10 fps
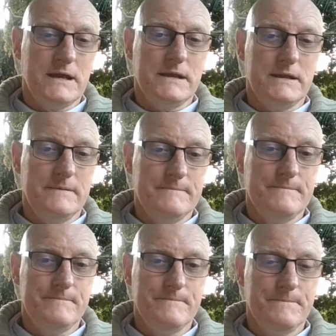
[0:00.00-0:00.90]

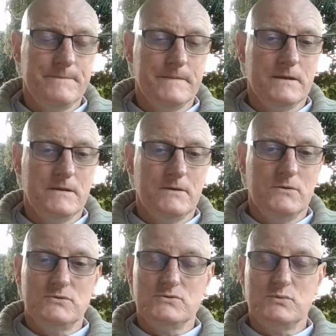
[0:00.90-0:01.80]
lady
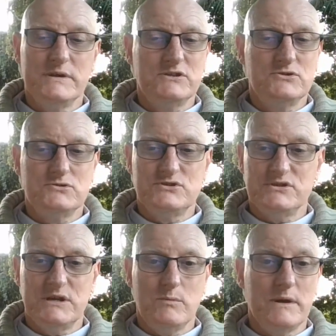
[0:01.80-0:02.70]
who's willing to
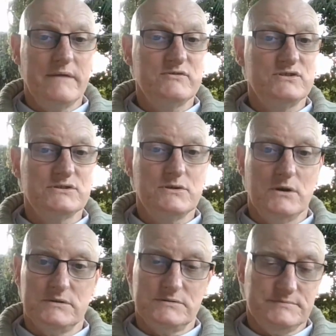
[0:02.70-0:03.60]
share whatever she's got.